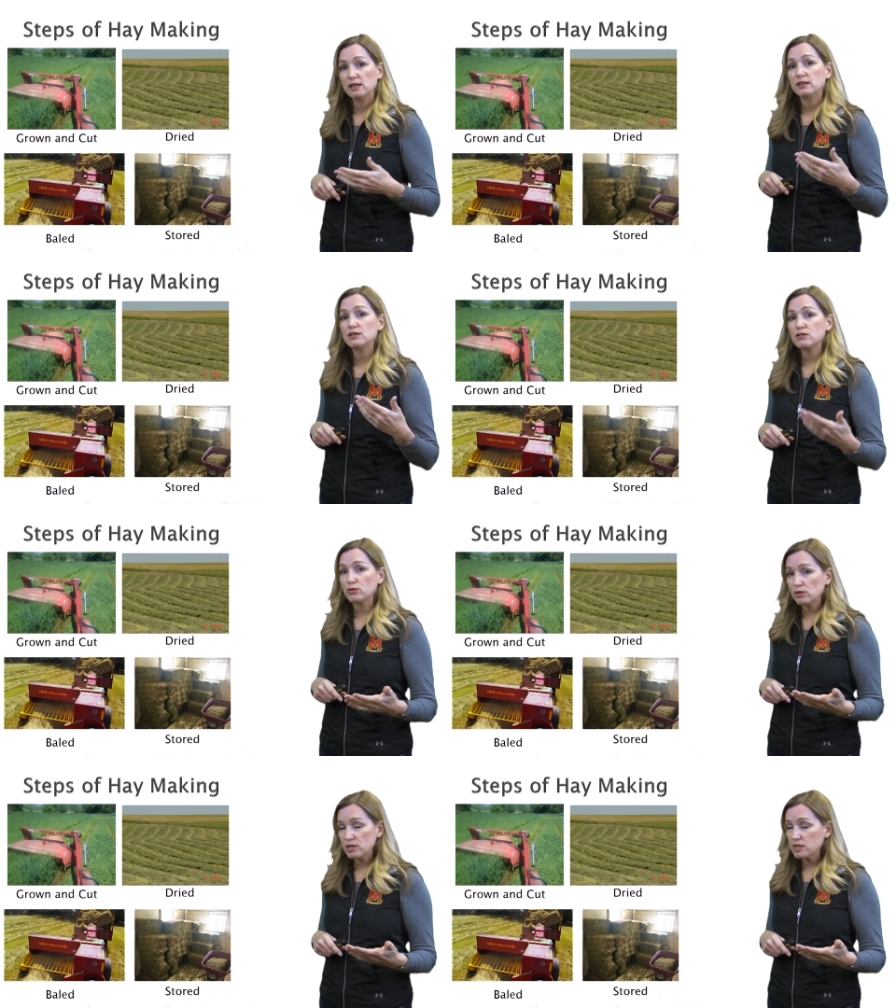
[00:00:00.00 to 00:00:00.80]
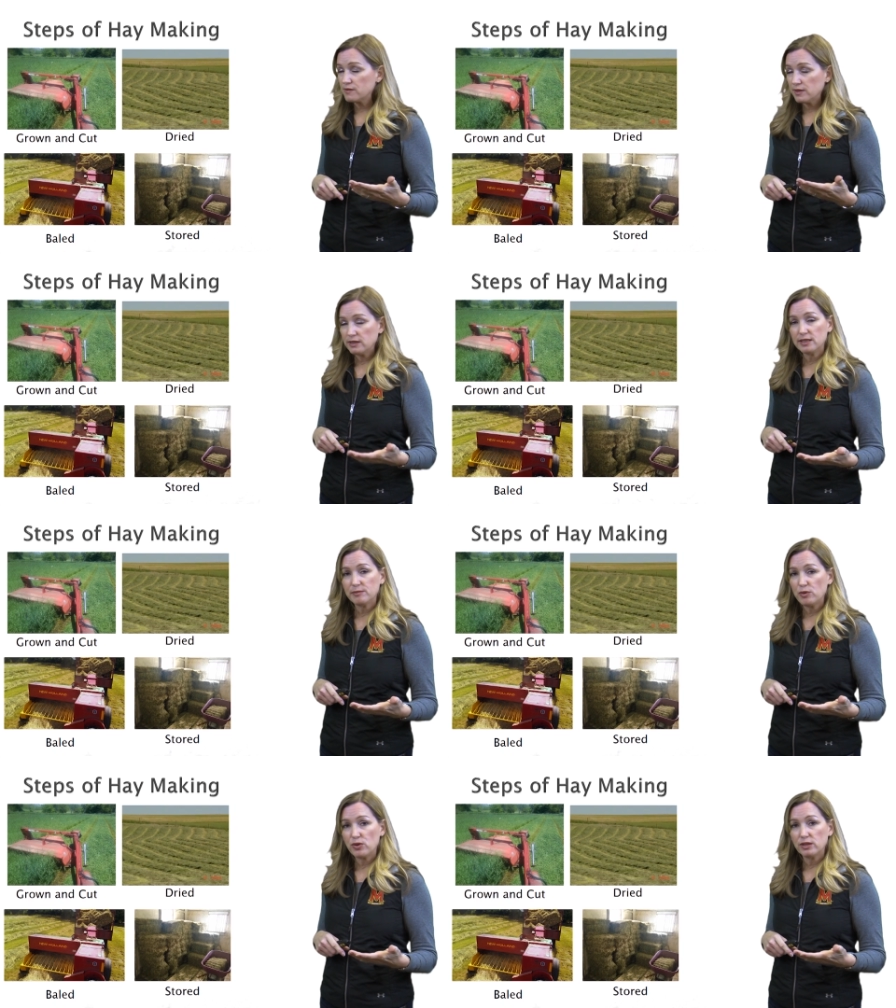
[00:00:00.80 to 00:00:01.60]
Storage is very
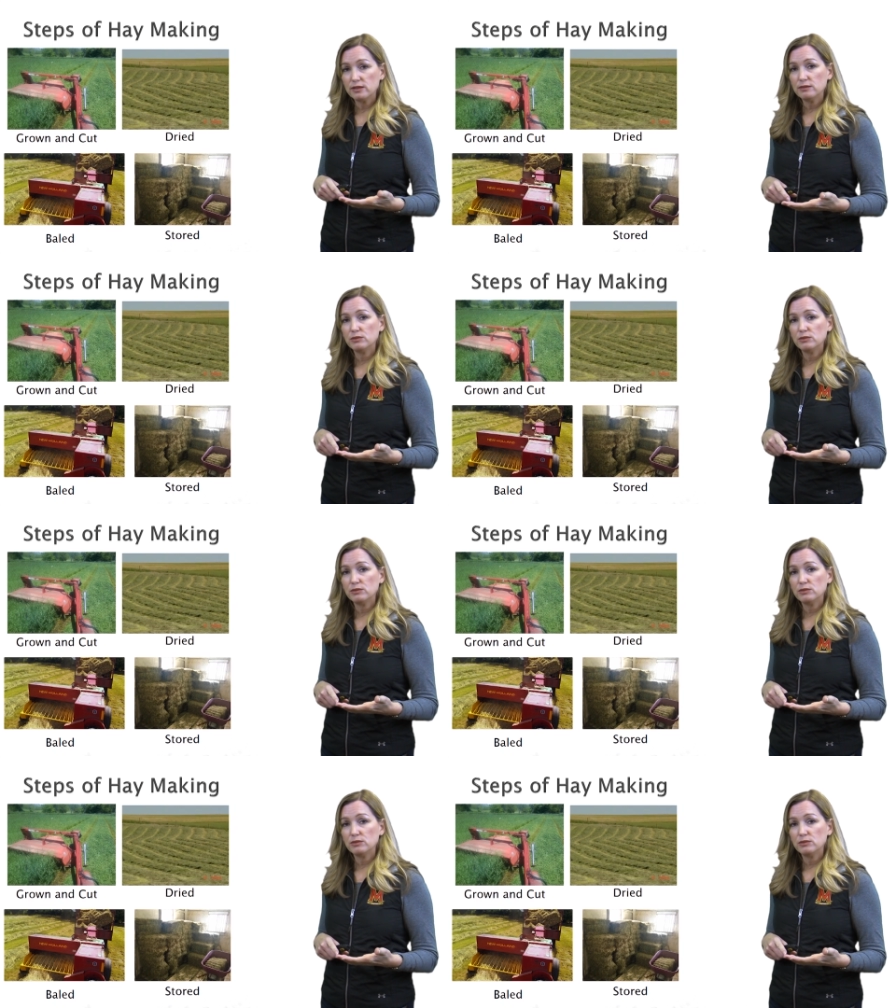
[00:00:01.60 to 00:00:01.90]
important.